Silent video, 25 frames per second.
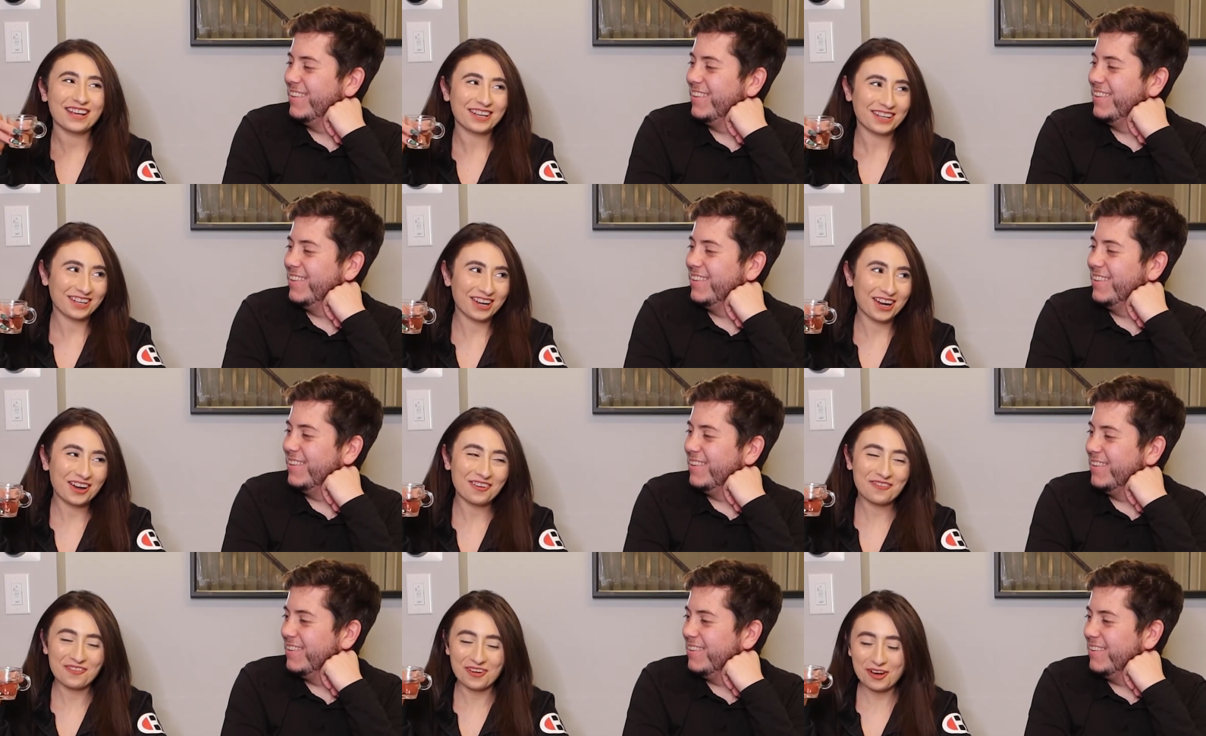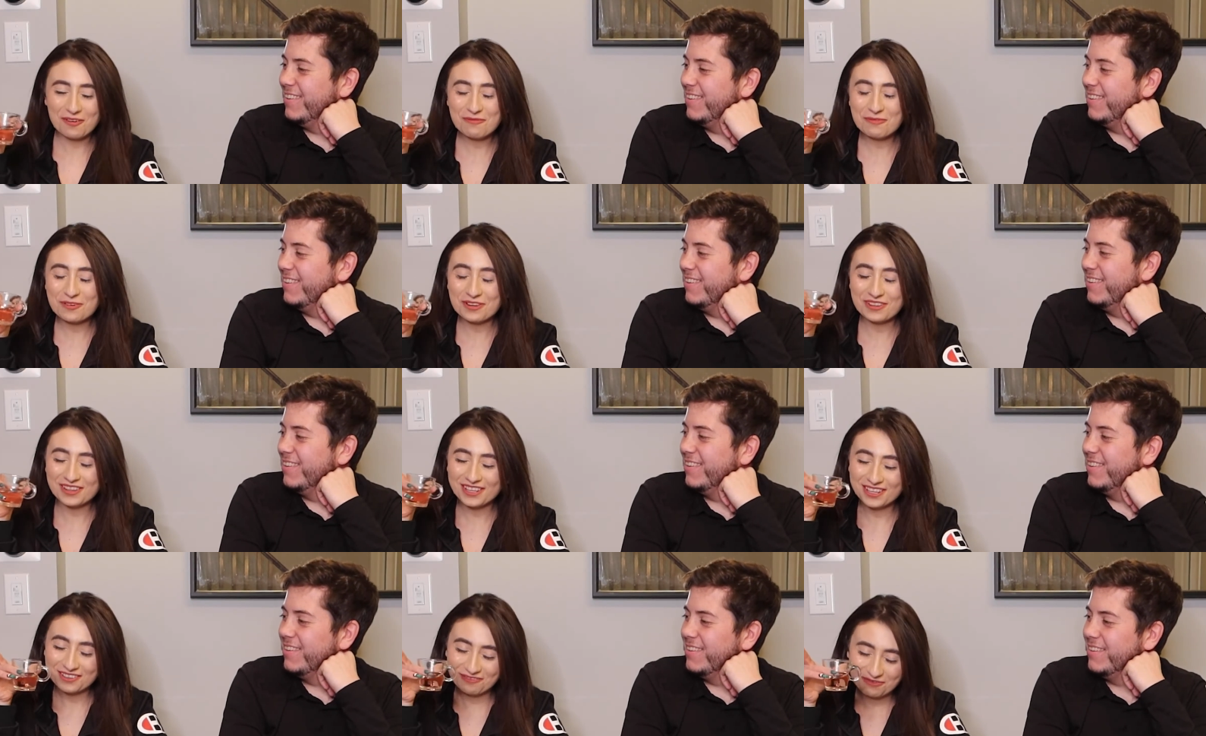Speaker 1: I come up with
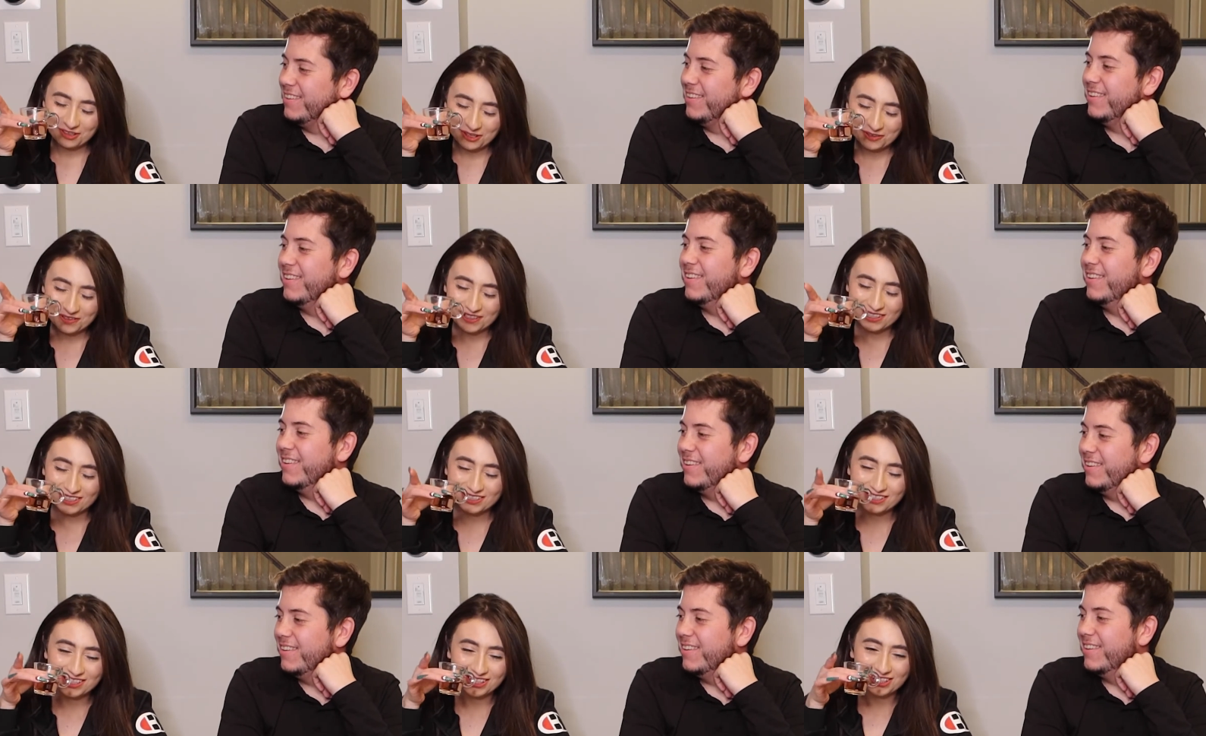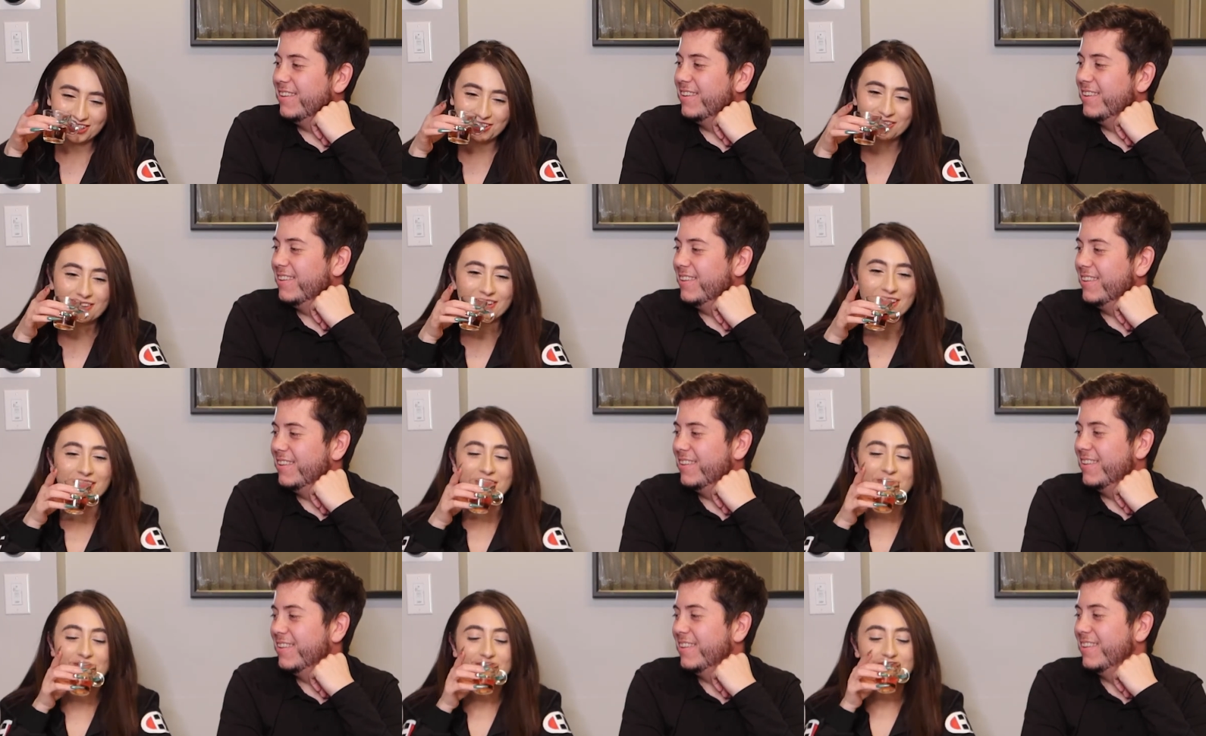it, maybe I'll tell you
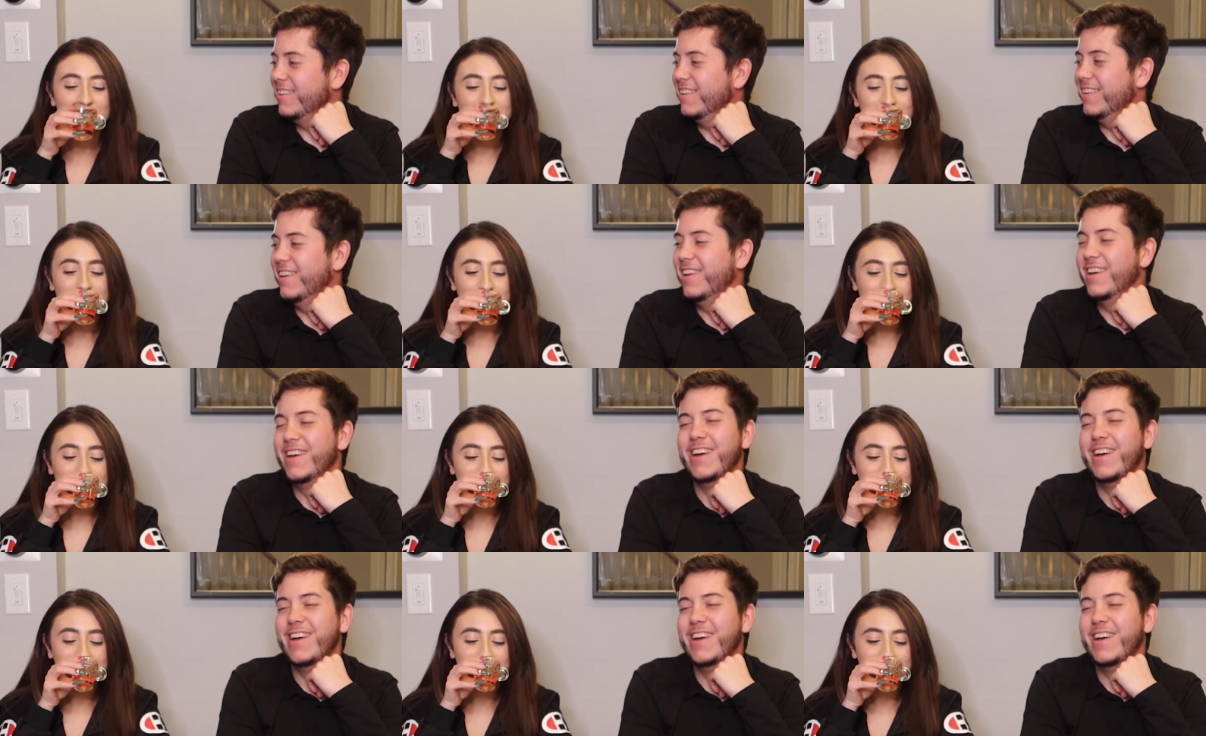later.